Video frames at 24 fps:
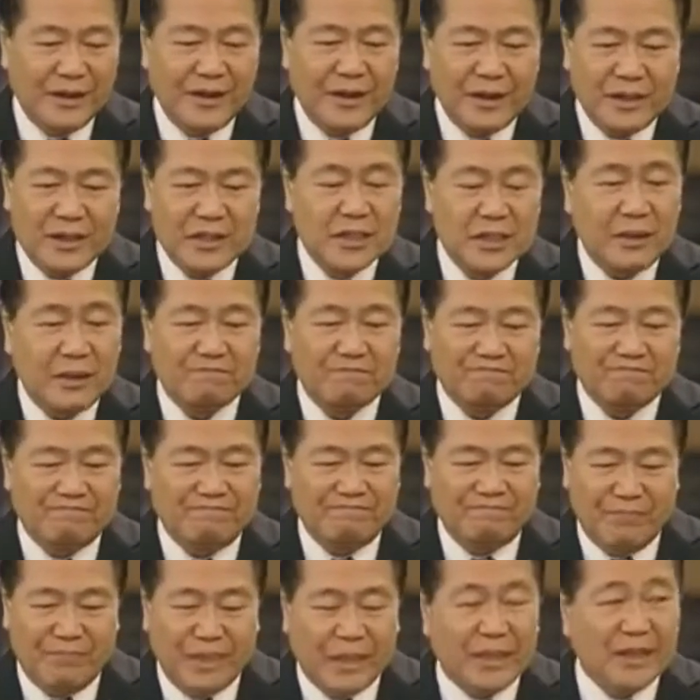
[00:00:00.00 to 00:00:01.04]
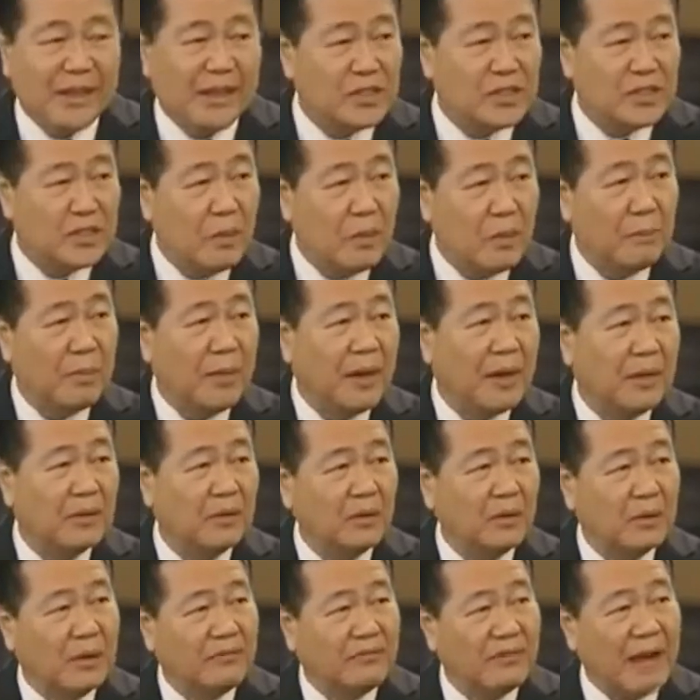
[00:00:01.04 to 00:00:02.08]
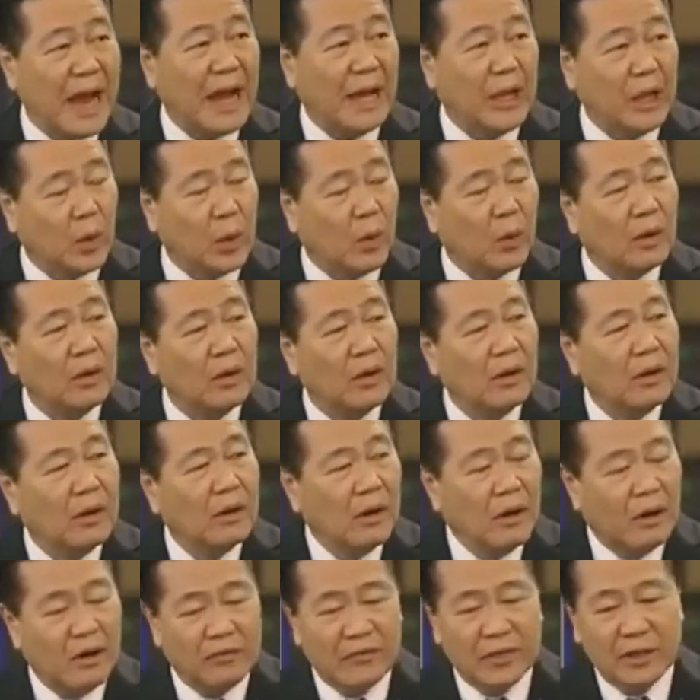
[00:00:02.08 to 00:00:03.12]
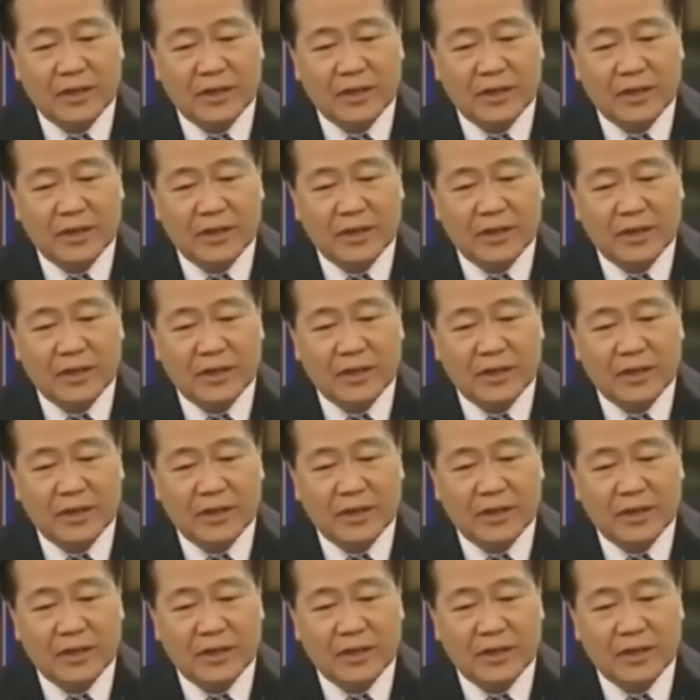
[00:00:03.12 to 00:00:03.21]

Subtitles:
is a pittance compared to the value of the